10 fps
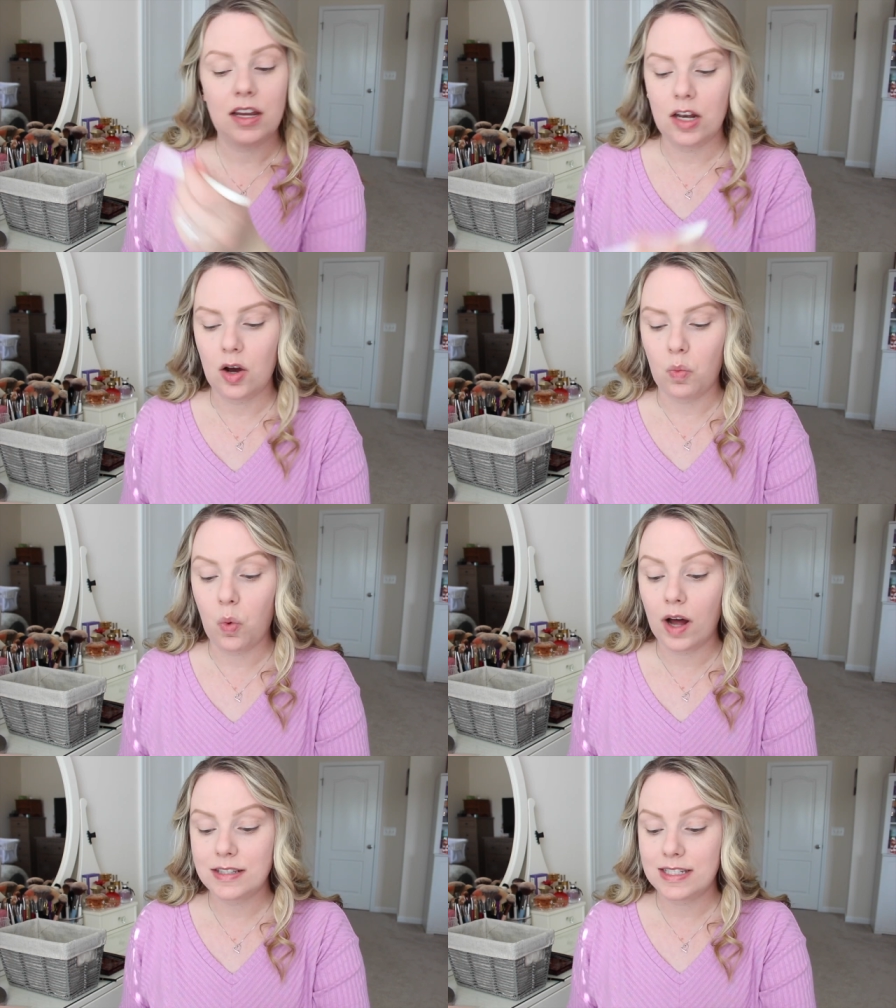you know,
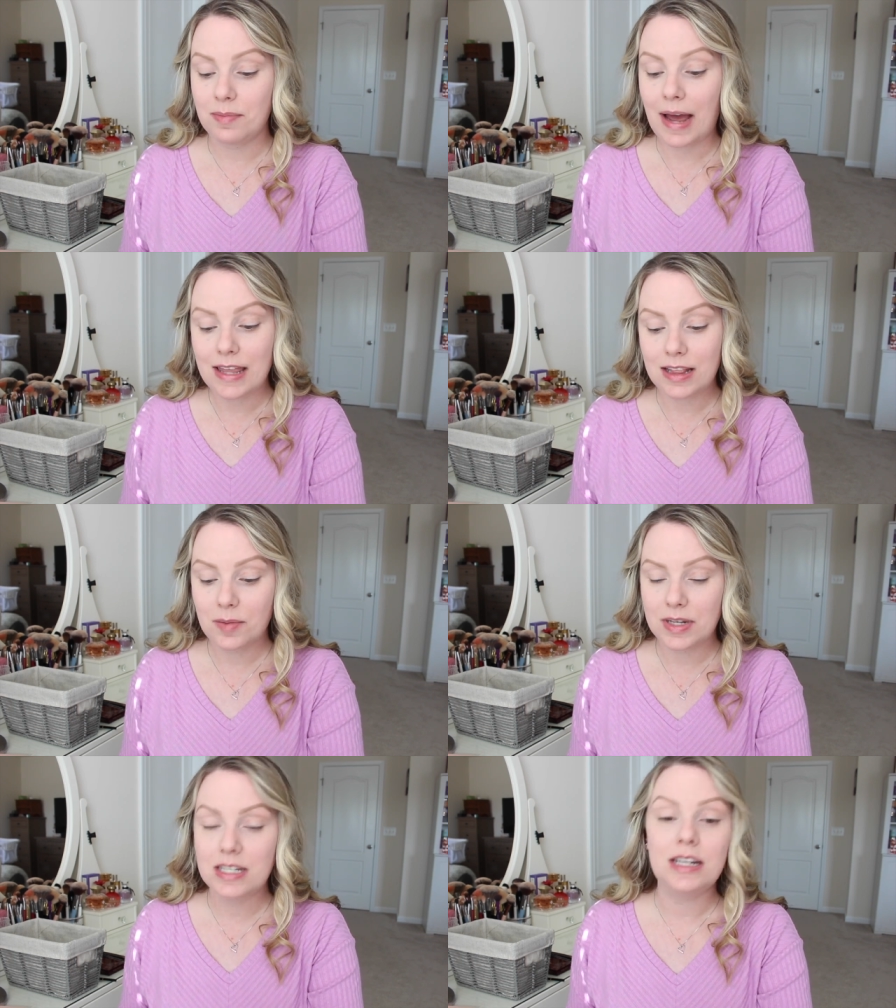wants to buy the
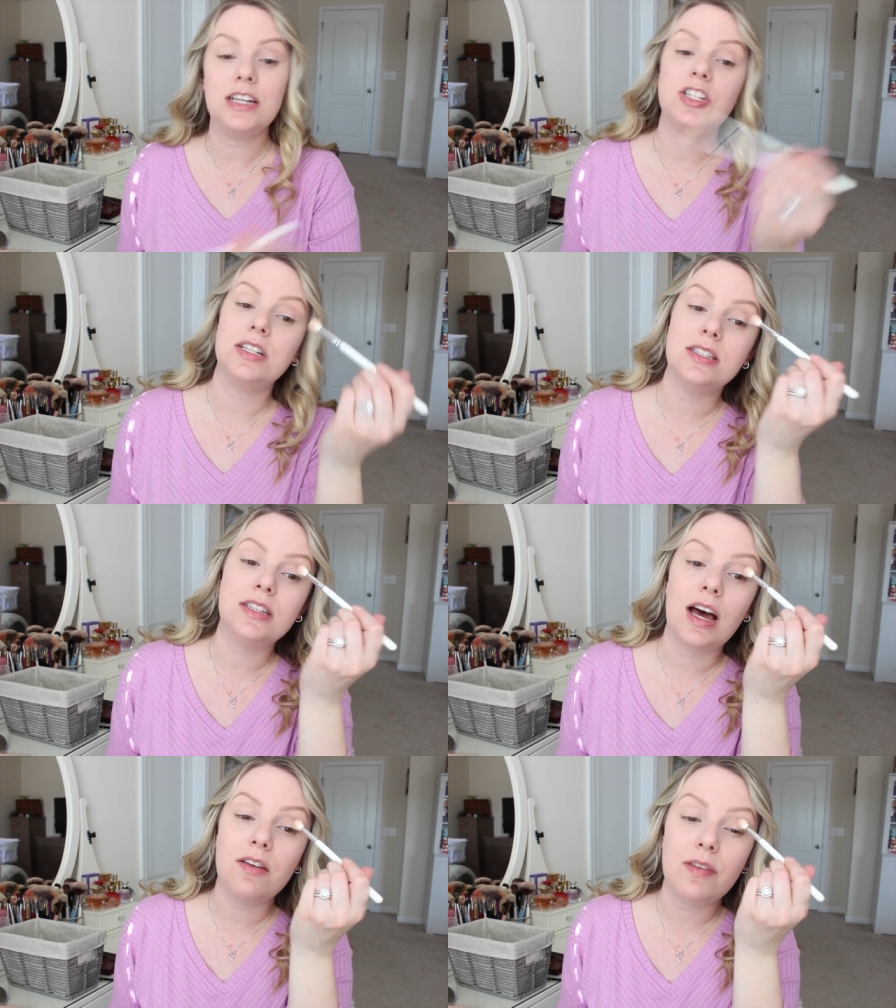limited edition
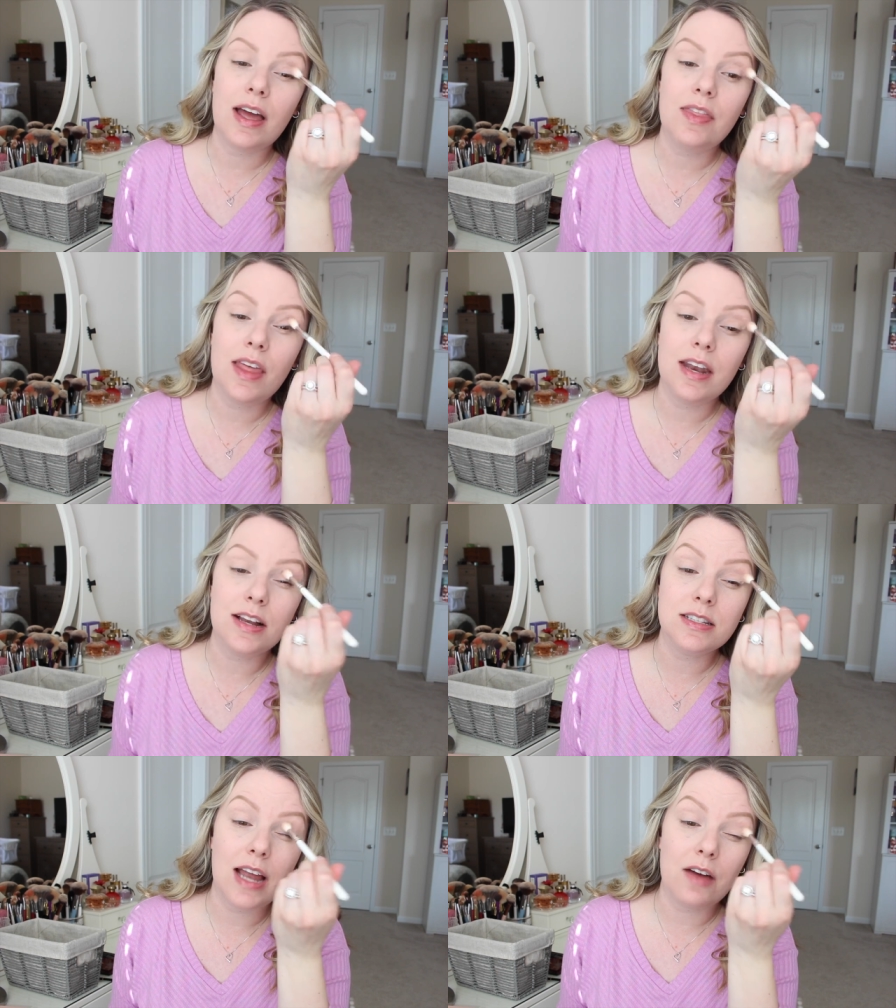stuff and then
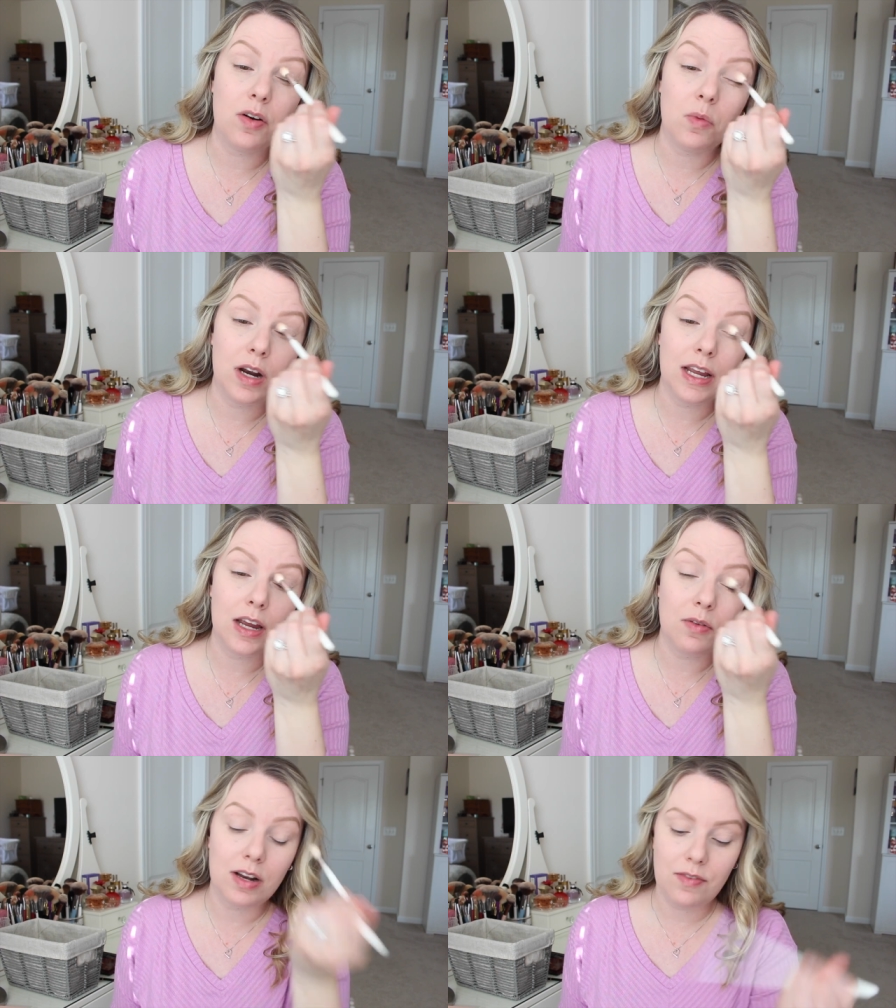doesn't ever want to
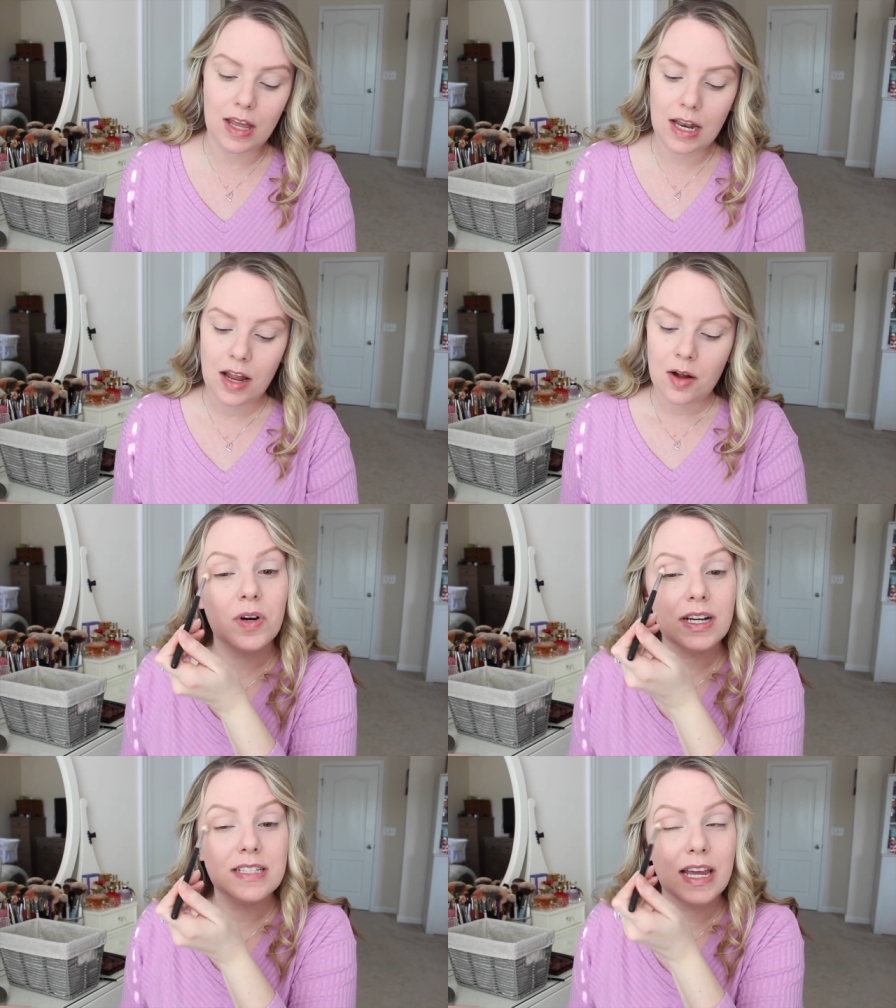get rid of it.
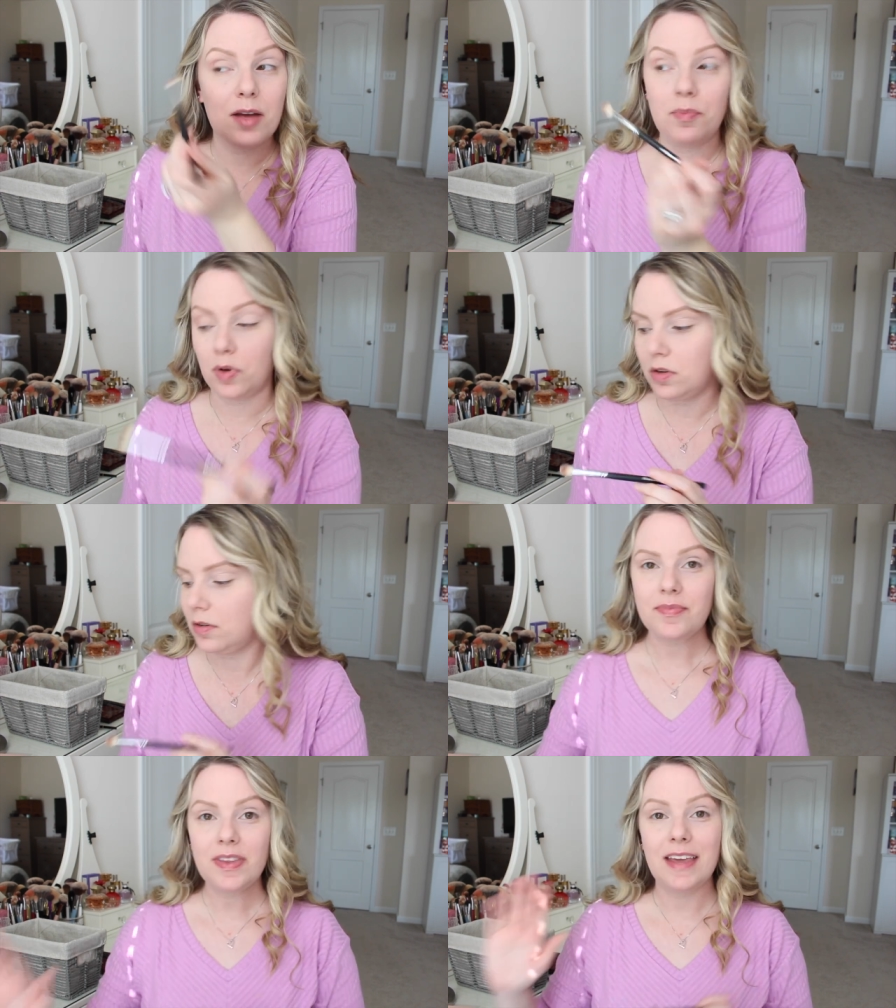For
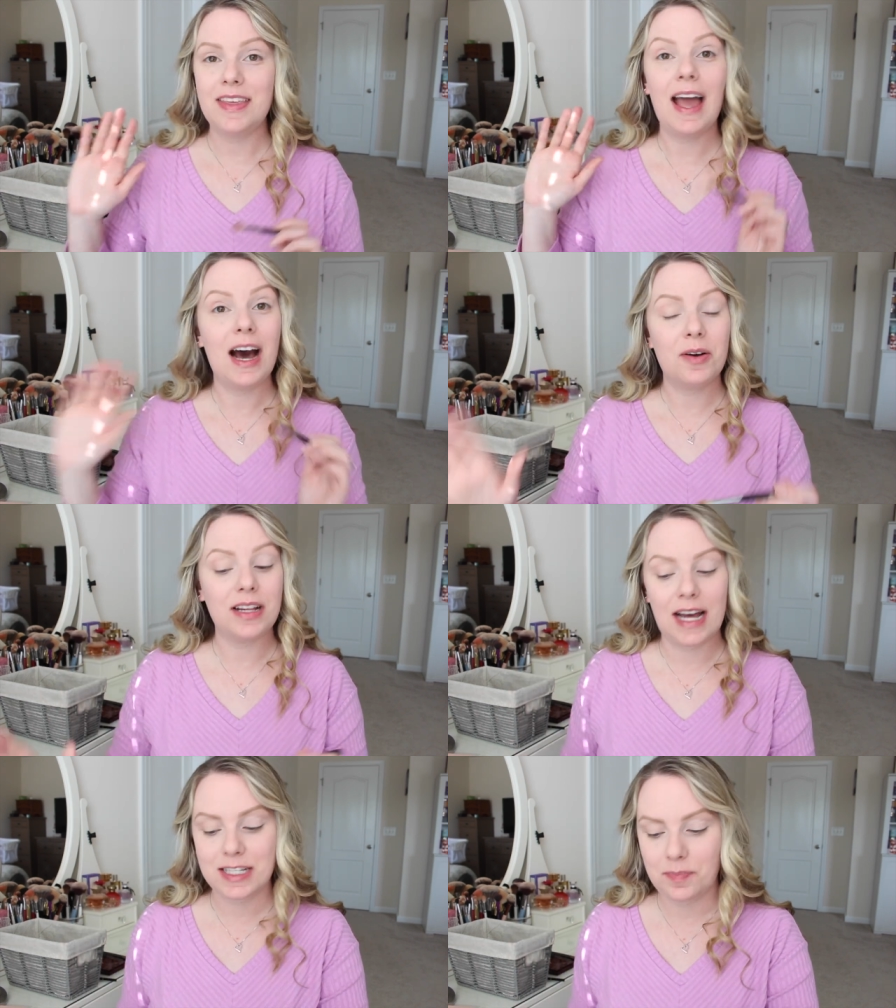example, the
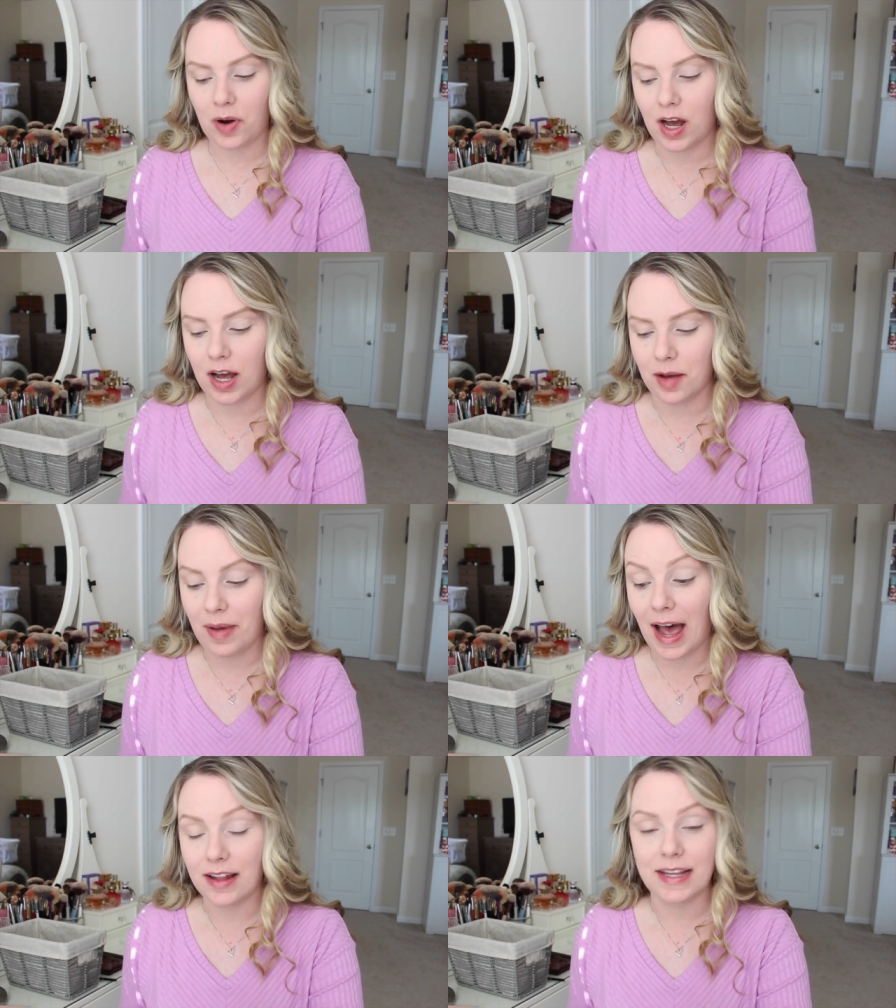Hourglass uh,
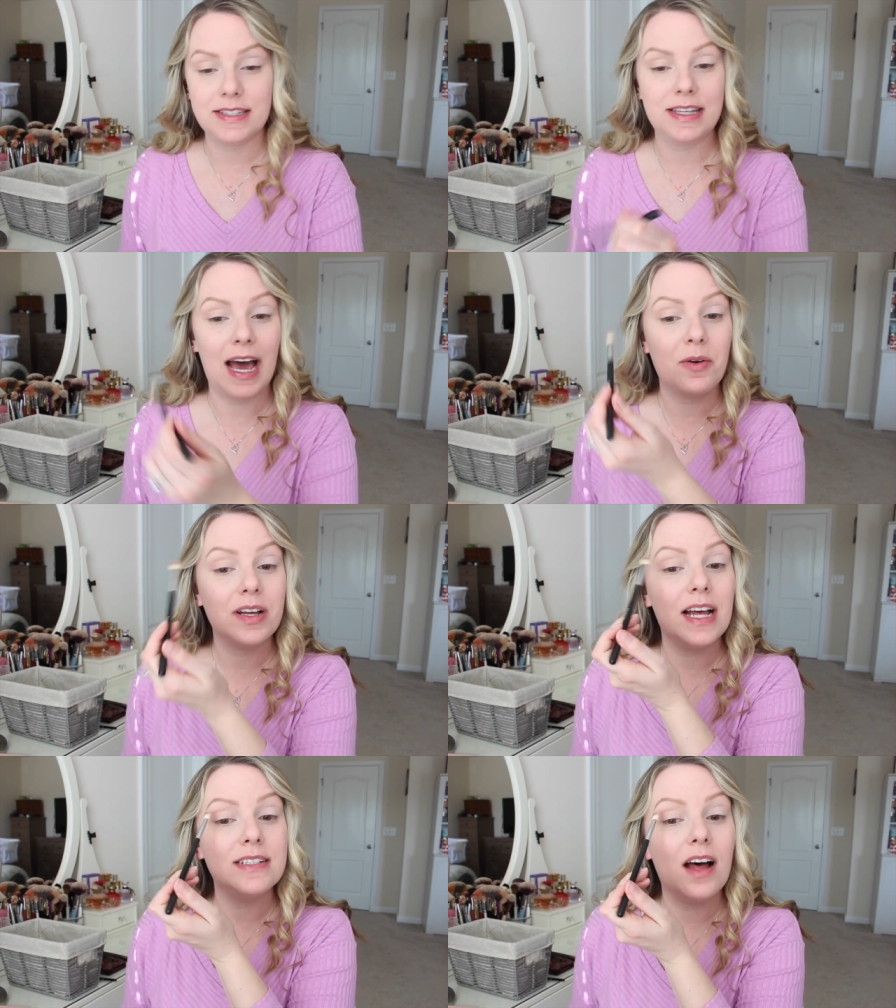palettes, the
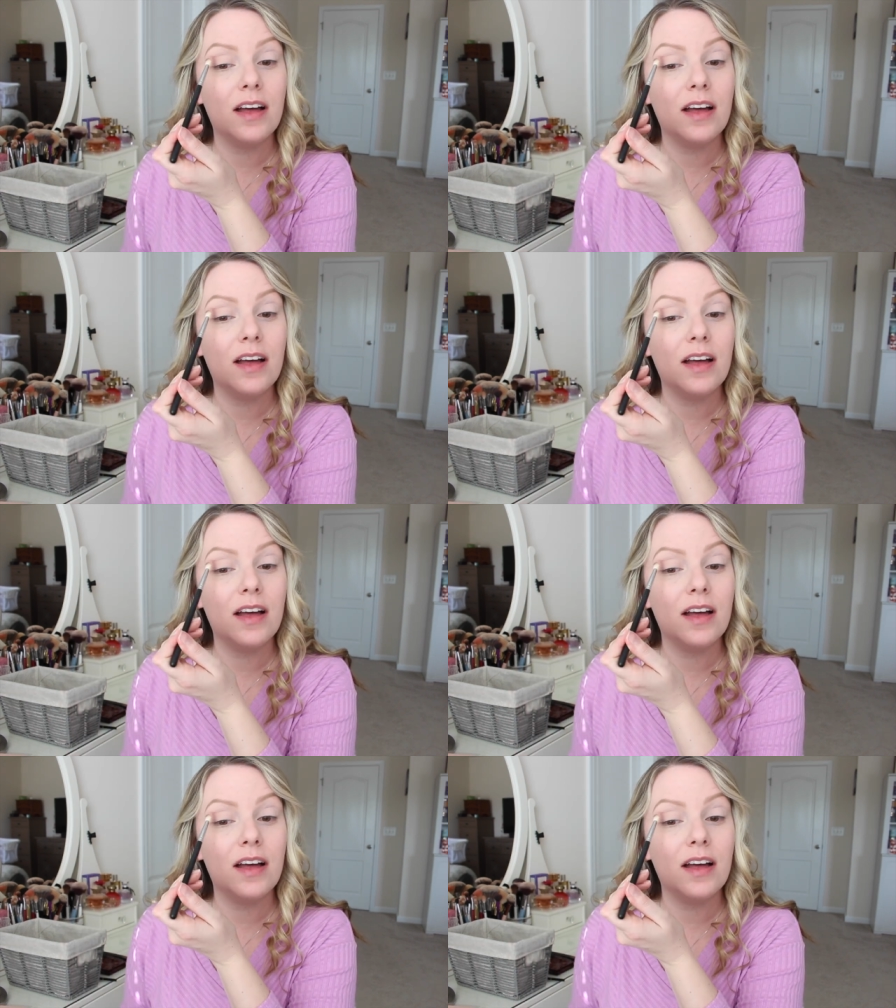Hourglass